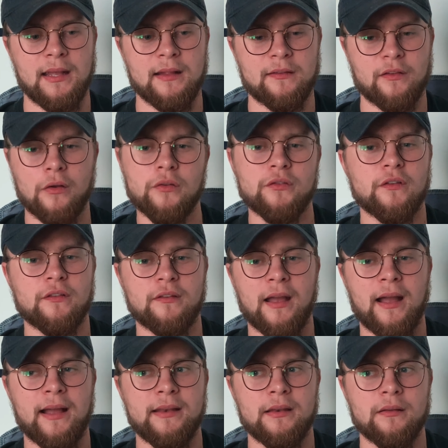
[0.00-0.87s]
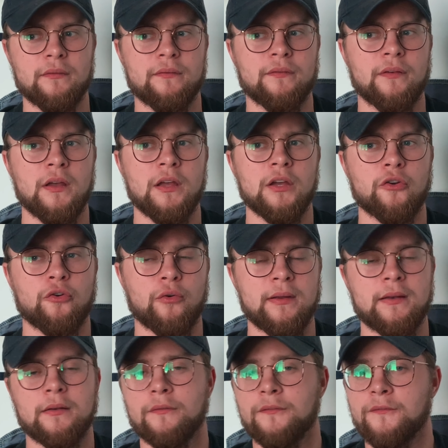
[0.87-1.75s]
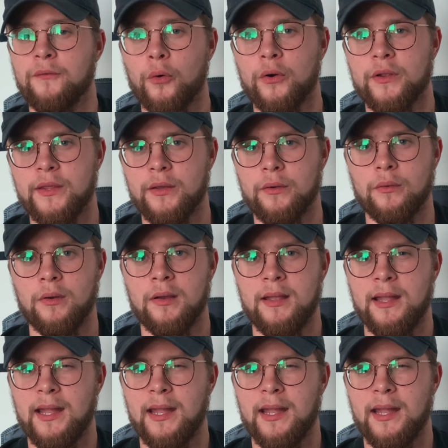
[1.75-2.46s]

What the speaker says: It's all just kind of created for you,